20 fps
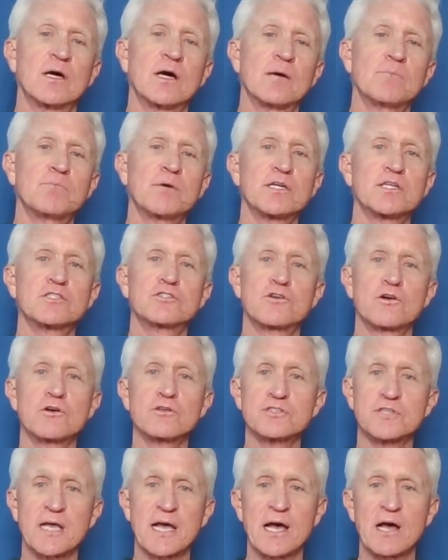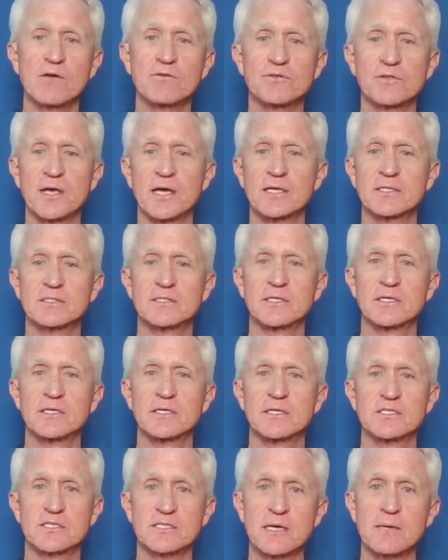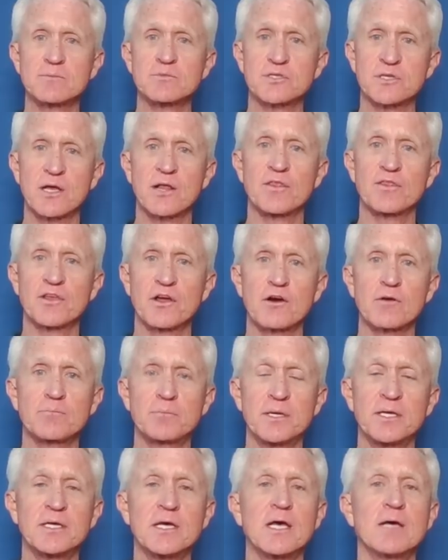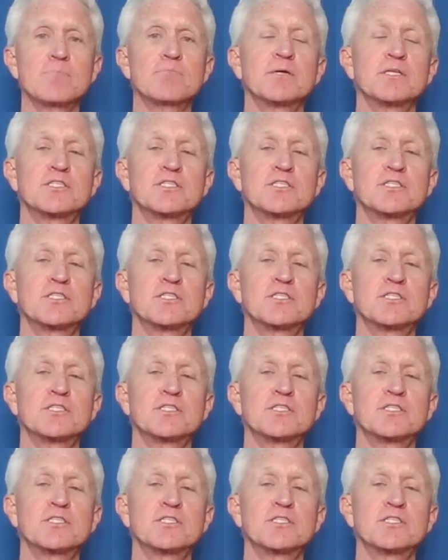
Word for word: Uh, but it turns out that uh, stem cell therapy,